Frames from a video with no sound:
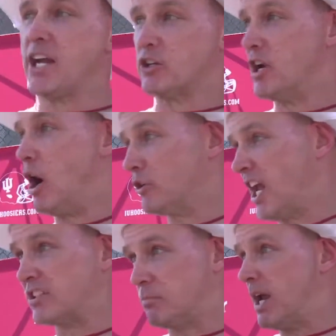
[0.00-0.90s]
your nose
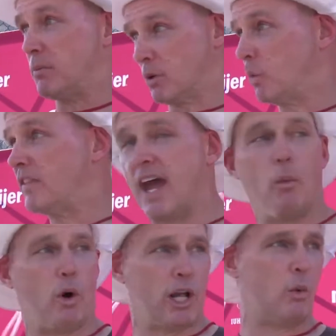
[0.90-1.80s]
has to be able to win
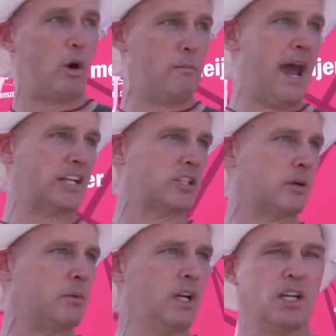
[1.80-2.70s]
that one-on-one
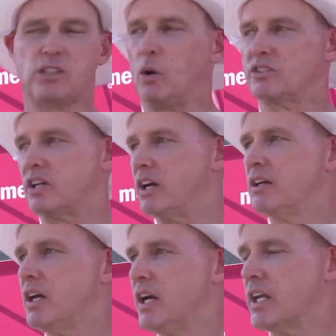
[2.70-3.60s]
matchup. So it's a,
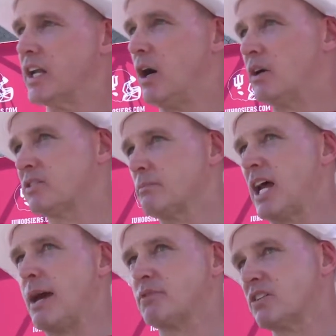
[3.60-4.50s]
you know, it,
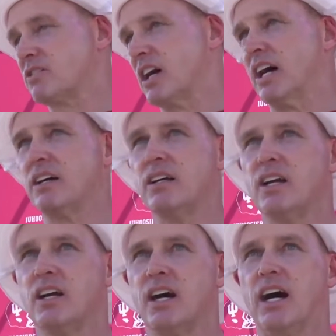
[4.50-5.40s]
sometimes it's a,
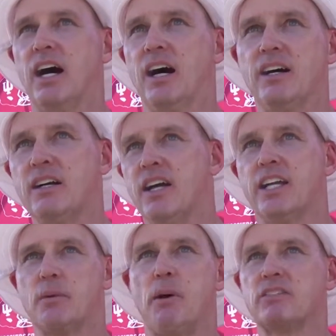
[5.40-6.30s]

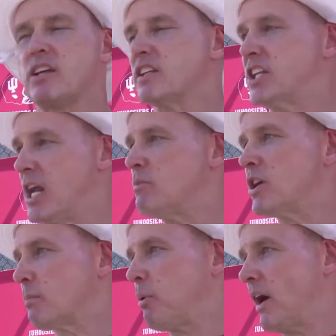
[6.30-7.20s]
it depends on the team that
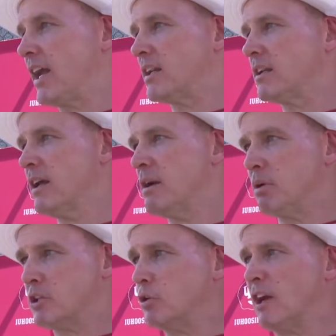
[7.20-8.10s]
you're playing.
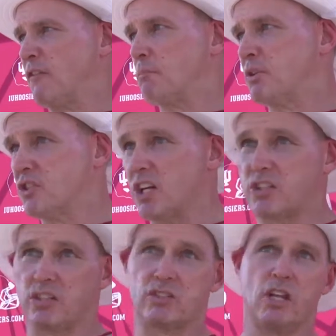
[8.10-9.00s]
But two different
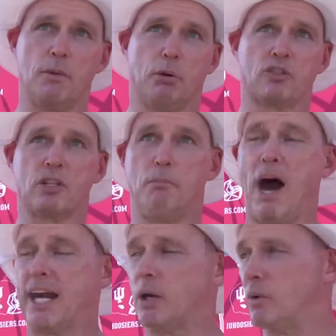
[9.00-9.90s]
positions, push the
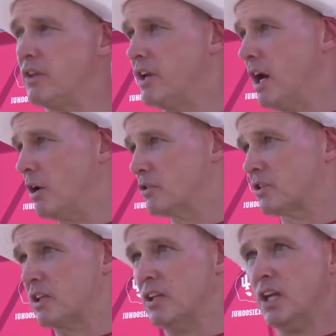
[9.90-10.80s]
pocket with a
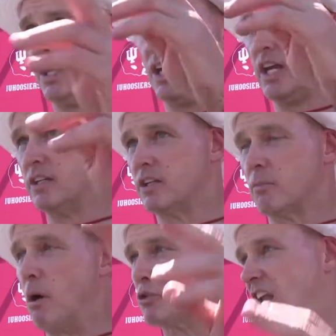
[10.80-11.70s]
nose, and
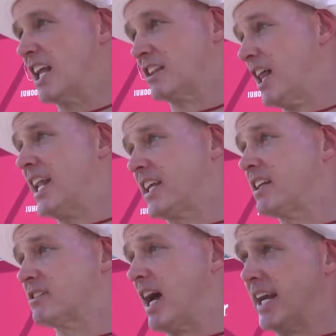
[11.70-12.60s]
your most athletic
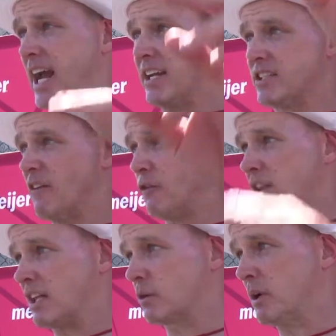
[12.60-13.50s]
inside guy is definitely
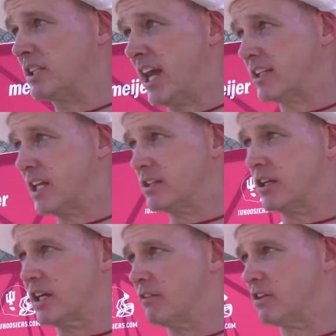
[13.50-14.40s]
that three technique that
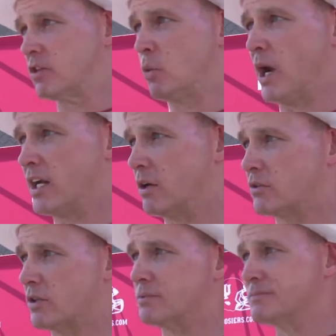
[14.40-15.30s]
you're giving a two-way go
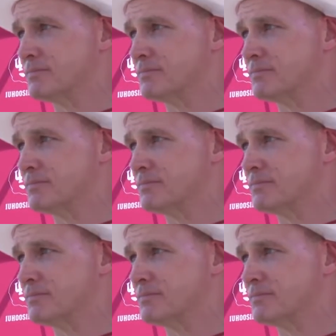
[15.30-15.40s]
to.